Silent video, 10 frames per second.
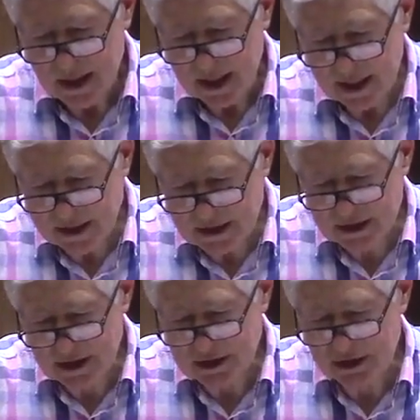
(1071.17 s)
Any
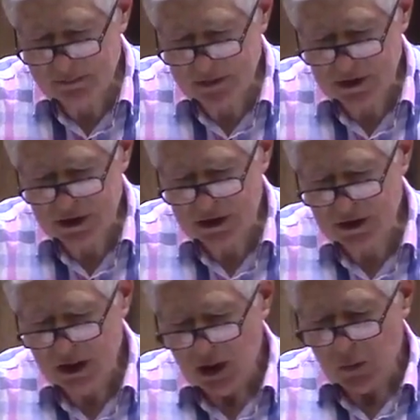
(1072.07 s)
such
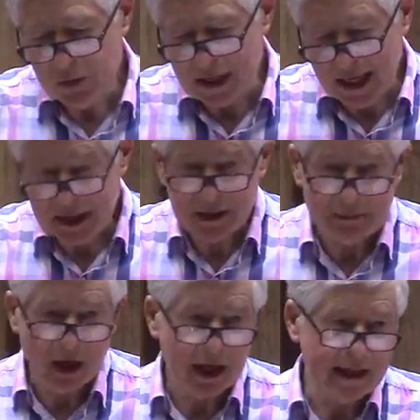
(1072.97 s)
imposition would
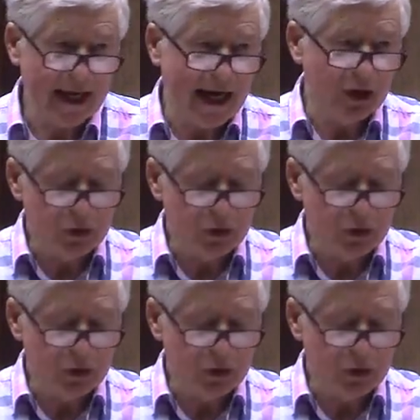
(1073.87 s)
undermine our